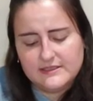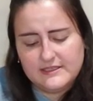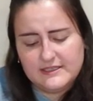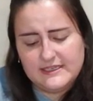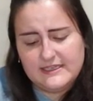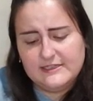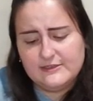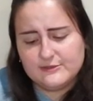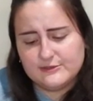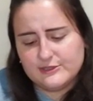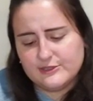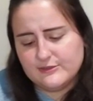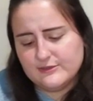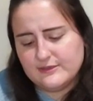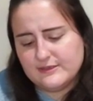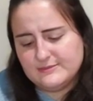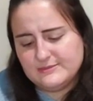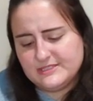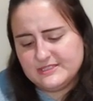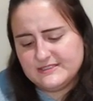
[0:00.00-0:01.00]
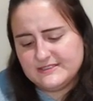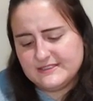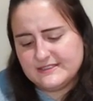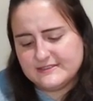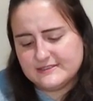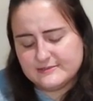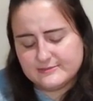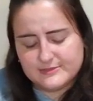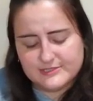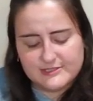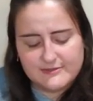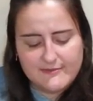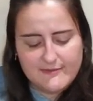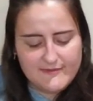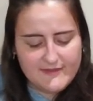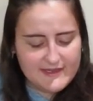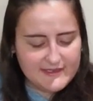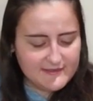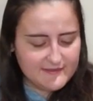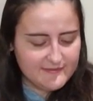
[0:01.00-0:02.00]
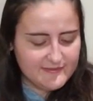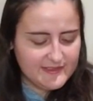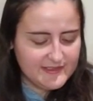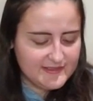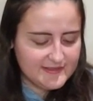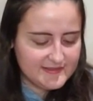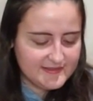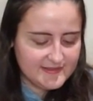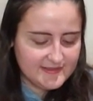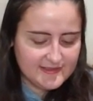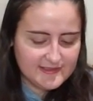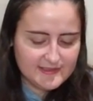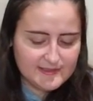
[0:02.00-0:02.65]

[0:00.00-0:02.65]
don't know. I'm just not as much of a fan of it.